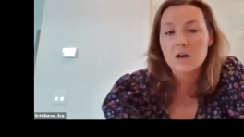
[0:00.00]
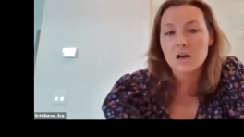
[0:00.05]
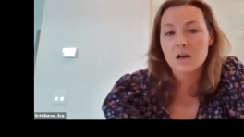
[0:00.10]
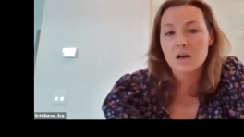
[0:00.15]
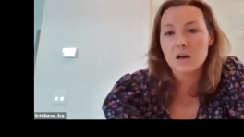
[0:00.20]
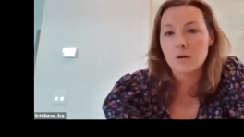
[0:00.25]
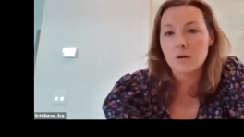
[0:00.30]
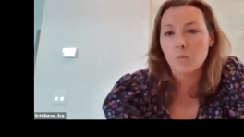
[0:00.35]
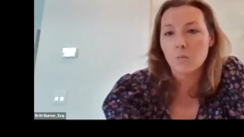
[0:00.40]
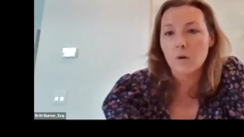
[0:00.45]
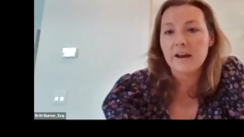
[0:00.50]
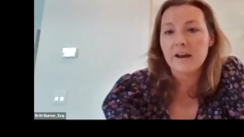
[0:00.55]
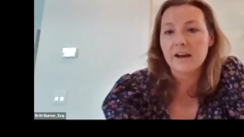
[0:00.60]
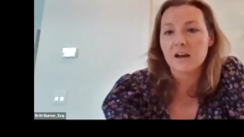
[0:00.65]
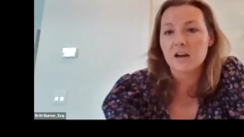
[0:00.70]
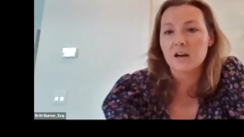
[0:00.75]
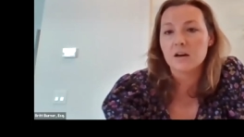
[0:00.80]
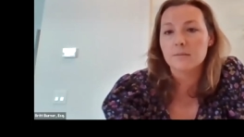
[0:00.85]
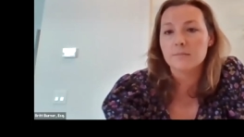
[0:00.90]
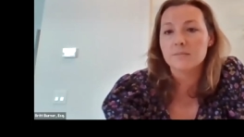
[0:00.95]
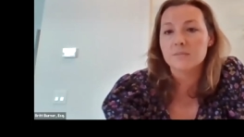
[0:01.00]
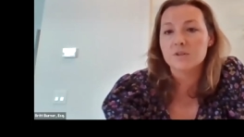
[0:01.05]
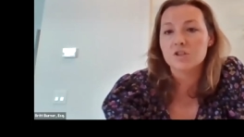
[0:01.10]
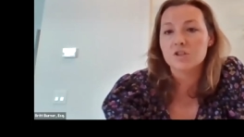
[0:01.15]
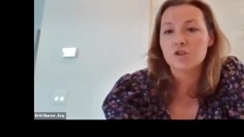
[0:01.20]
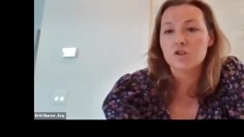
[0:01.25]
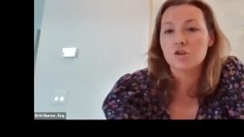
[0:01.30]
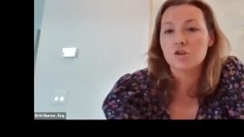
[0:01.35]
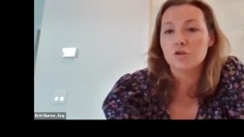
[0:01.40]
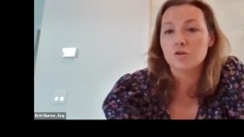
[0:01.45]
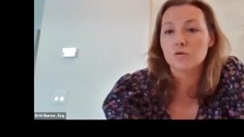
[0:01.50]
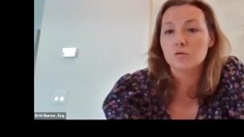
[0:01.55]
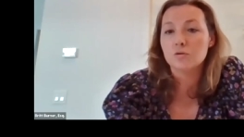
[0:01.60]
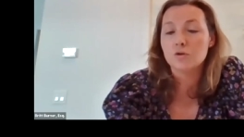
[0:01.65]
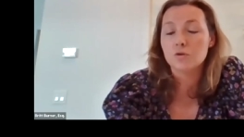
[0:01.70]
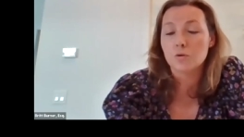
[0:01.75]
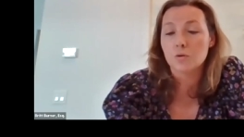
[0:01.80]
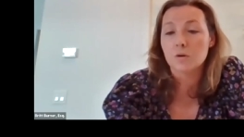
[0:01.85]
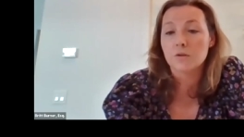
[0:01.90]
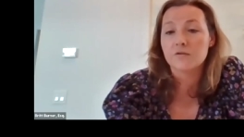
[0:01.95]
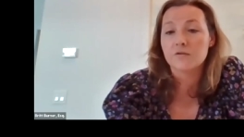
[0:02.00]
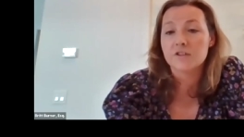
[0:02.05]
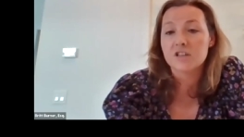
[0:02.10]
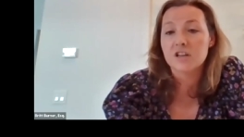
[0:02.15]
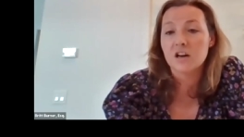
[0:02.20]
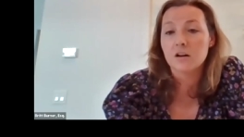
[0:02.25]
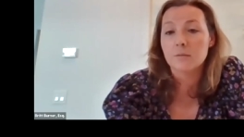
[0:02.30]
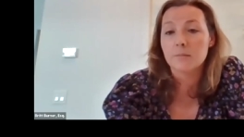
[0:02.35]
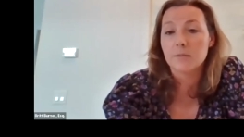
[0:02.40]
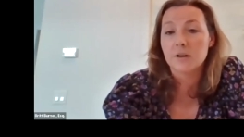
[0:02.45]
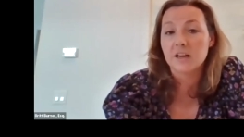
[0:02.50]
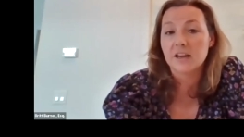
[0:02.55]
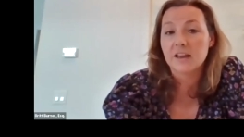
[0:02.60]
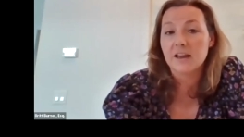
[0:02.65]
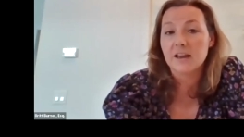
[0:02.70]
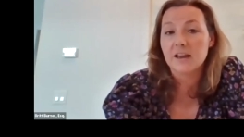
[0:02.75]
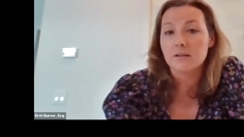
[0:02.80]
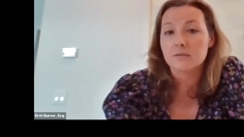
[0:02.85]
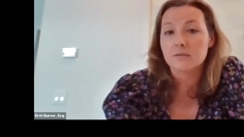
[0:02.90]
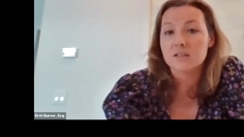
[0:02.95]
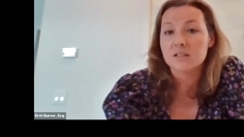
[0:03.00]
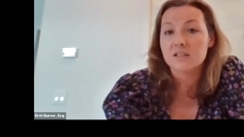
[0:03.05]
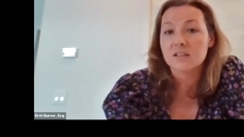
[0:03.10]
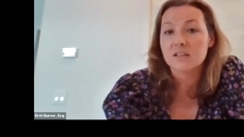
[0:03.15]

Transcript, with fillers: um, when it comes to your retirement accounts,